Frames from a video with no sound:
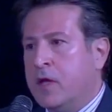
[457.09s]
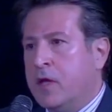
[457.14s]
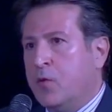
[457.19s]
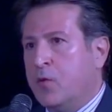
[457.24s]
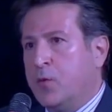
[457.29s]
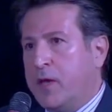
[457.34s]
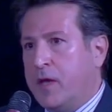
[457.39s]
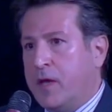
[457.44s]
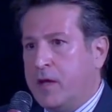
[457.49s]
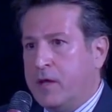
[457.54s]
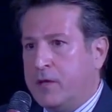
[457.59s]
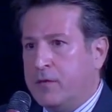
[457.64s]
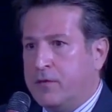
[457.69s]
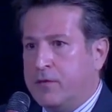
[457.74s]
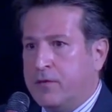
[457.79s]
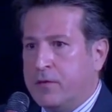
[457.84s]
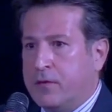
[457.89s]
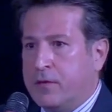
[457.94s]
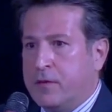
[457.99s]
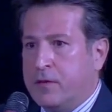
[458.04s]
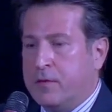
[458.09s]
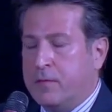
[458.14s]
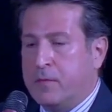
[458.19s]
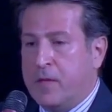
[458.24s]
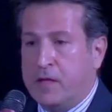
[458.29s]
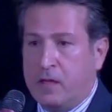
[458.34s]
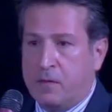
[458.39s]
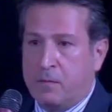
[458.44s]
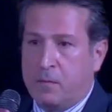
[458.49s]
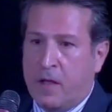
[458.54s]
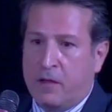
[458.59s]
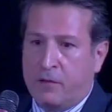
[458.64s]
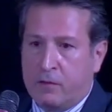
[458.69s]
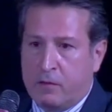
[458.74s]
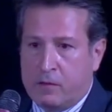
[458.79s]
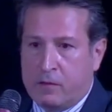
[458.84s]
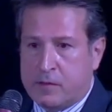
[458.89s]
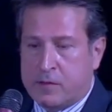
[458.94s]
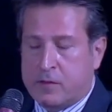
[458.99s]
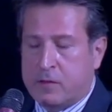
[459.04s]
we had many
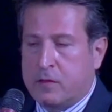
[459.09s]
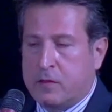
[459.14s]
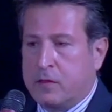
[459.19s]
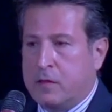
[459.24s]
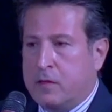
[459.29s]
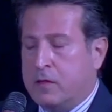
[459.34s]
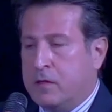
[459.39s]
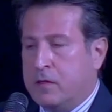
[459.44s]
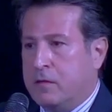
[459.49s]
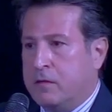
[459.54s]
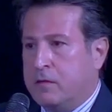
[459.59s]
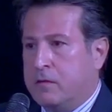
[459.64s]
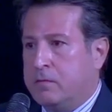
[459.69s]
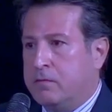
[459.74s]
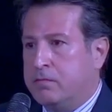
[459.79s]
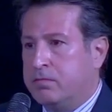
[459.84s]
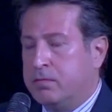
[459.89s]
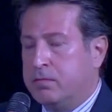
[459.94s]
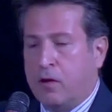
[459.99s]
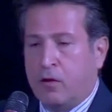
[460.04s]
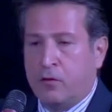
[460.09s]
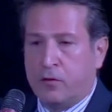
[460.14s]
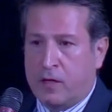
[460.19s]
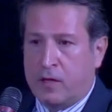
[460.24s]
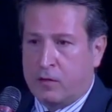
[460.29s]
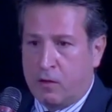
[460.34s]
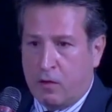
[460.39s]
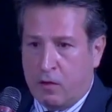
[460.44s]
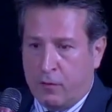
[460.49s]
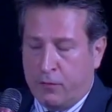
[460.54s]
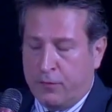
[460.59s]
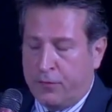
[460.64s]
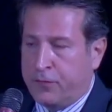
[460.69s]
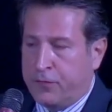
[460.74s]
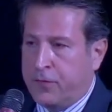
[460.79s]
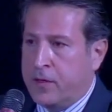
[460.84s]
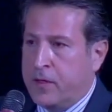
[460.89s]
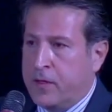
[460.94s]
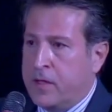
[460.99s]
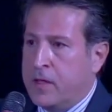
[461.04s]
battles on and
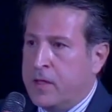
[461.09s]
off,